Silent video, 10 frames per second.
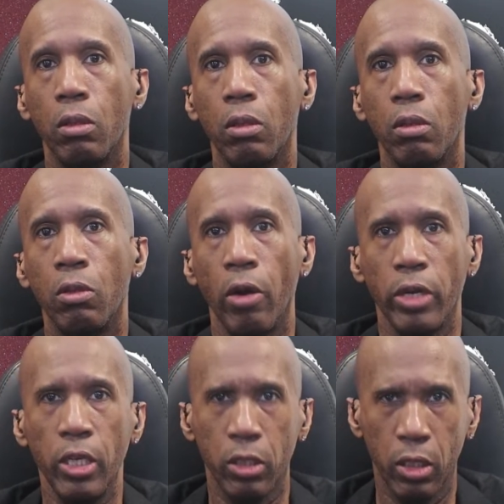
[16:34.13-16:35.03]
there
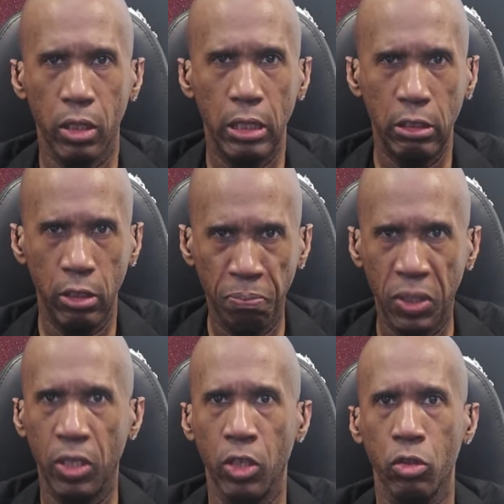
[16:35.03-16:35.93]
is
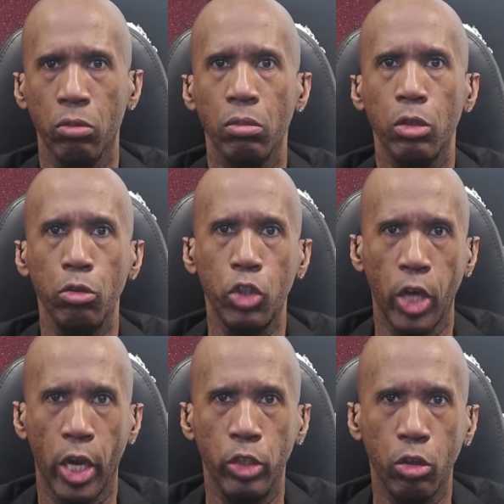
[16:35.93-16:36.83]
impetus to
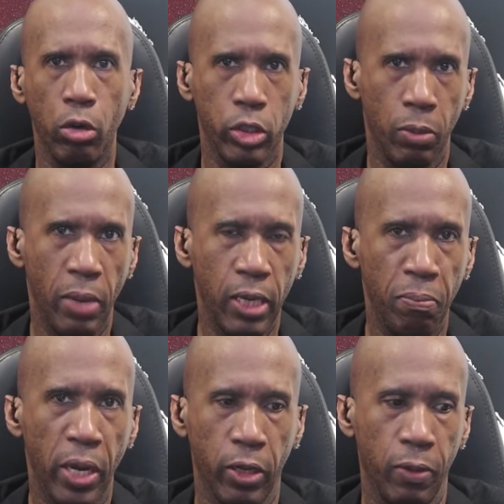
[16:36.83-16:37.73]
change course and make it better.